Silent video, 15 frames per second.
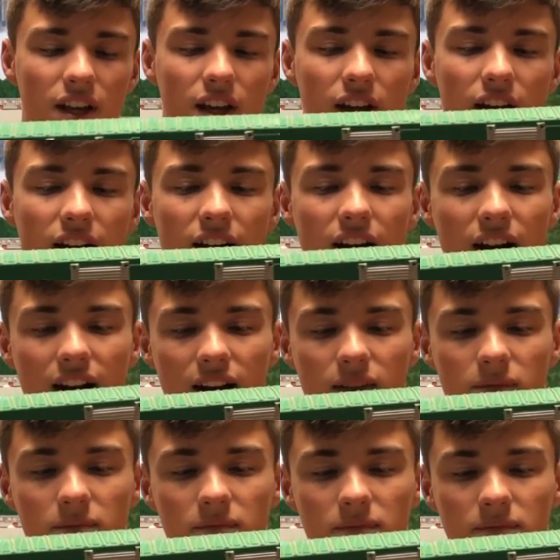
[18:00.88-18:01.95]

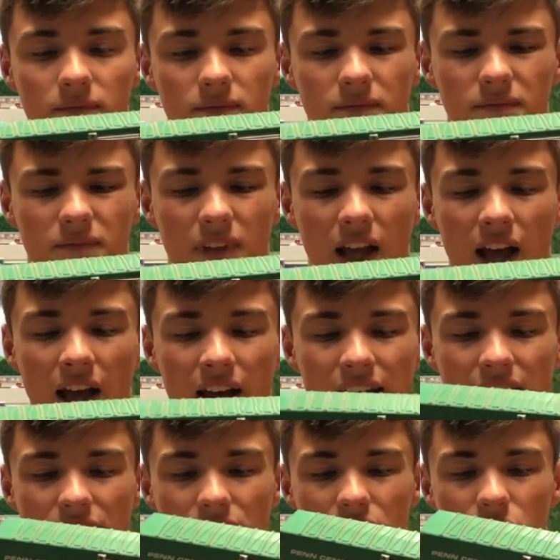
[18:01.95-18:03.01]
I
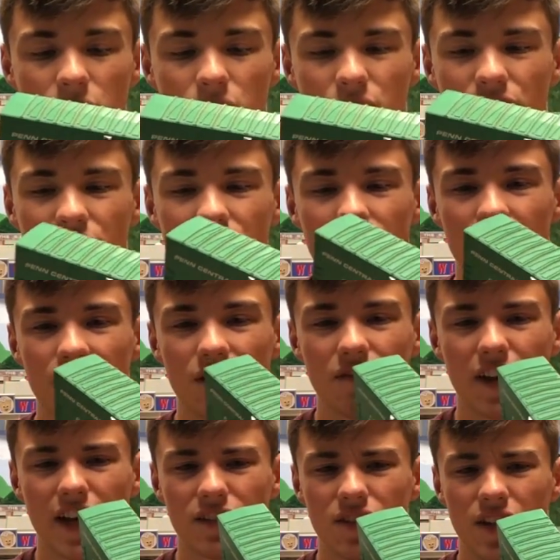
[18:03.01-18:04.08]
have a really unique
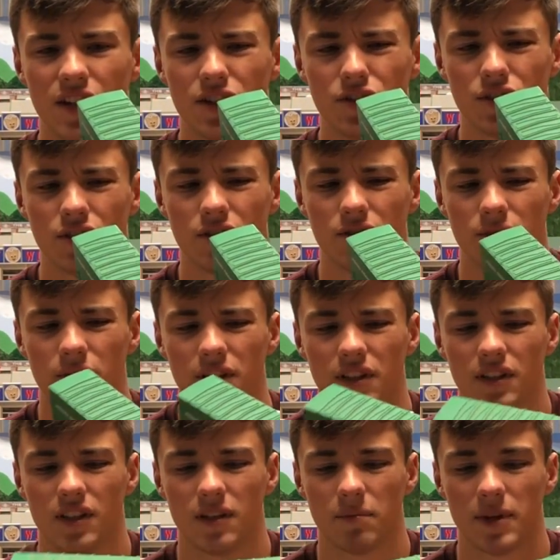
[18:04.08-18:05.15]
fascination with
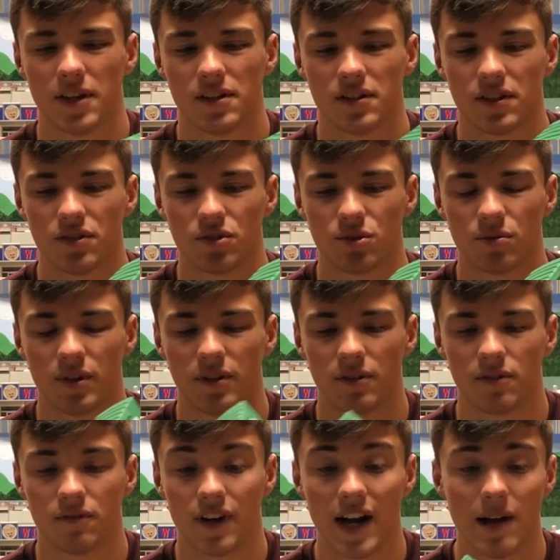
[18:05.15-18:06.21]
the Penn Central
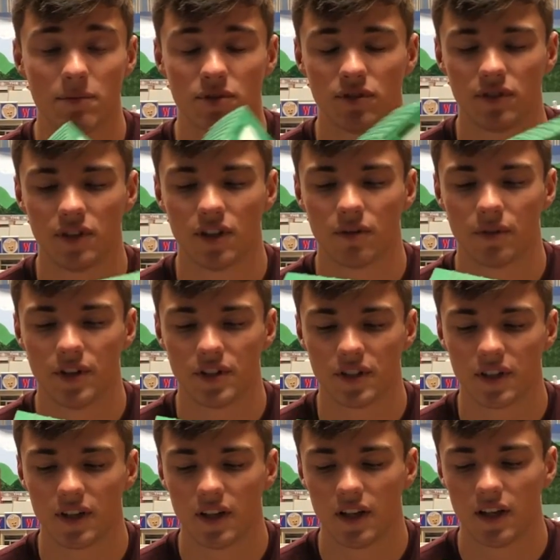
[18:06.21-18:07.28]
Railroad for absolutely no
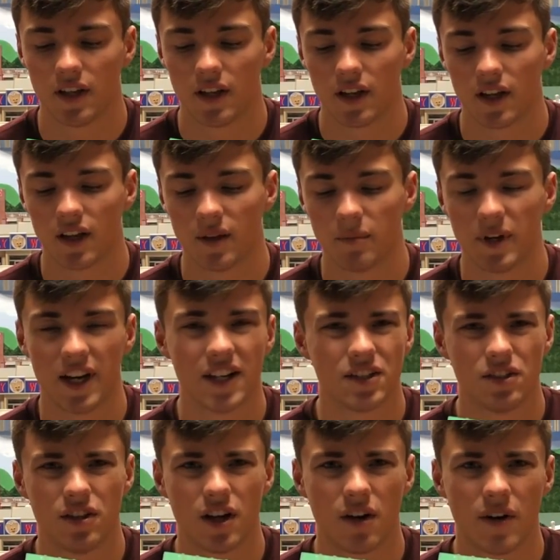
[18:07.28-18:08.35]
reason. And as
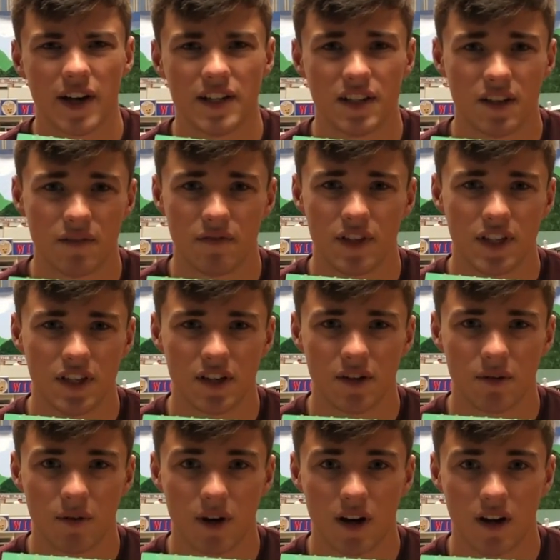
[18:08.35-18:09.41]
you know, I did a
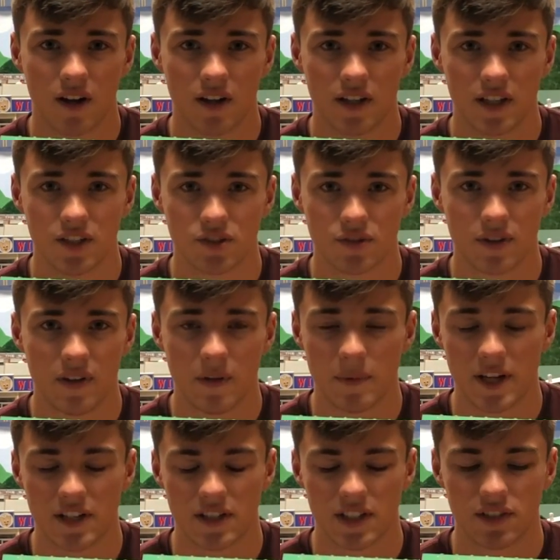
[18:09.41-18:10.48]
video on the history of the
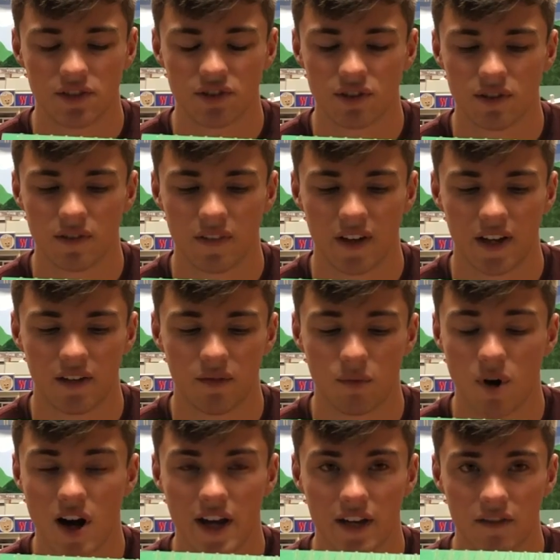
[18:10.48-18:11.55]
Penn Central and
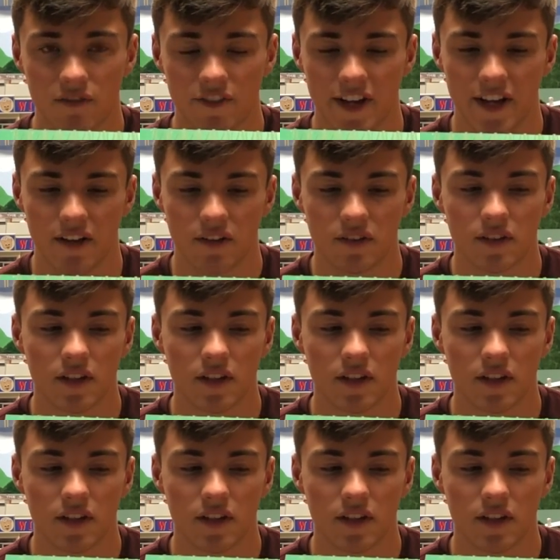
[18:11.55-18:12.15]
why it failed.